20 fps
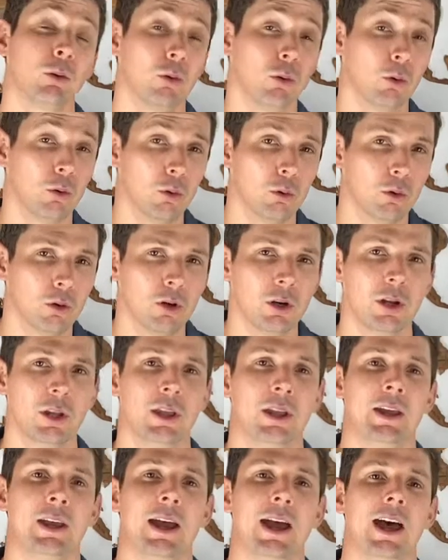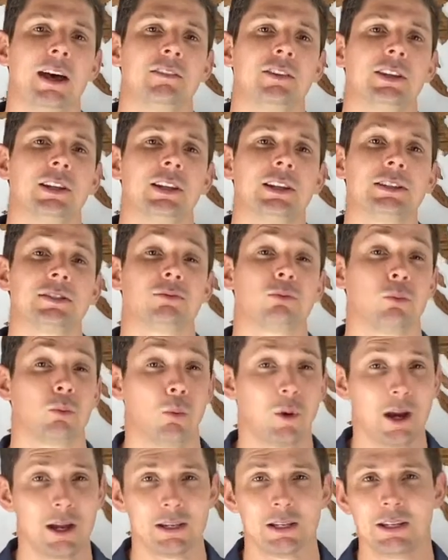or have at least
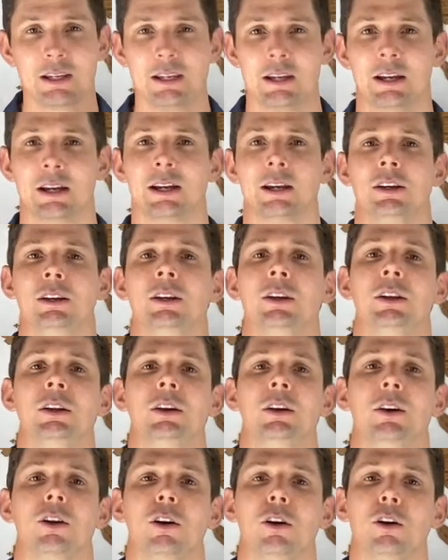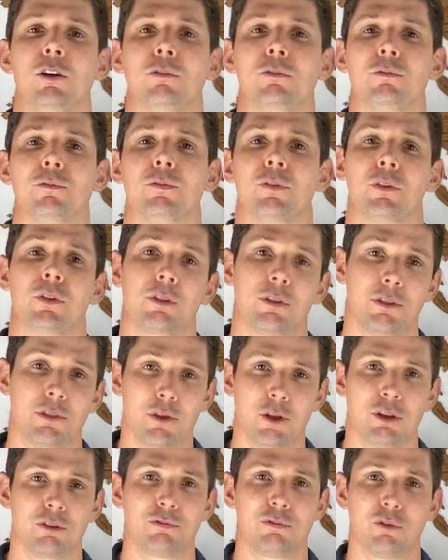1 year of
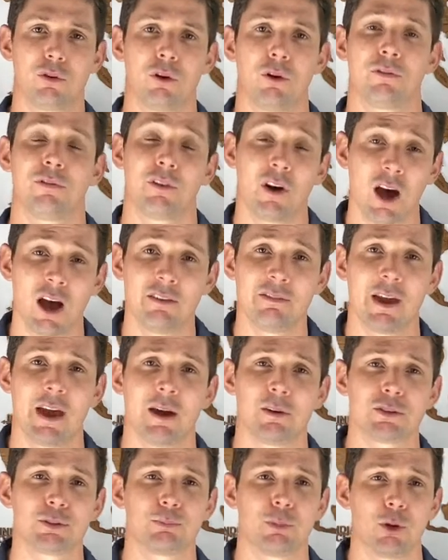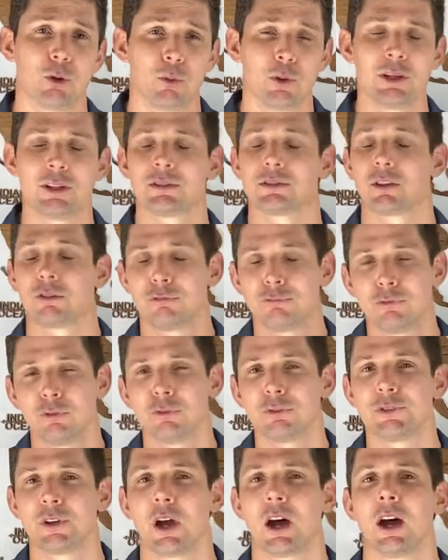5 hours per week, so
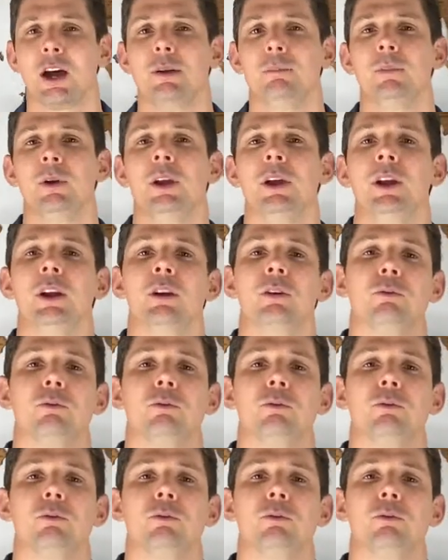full-time,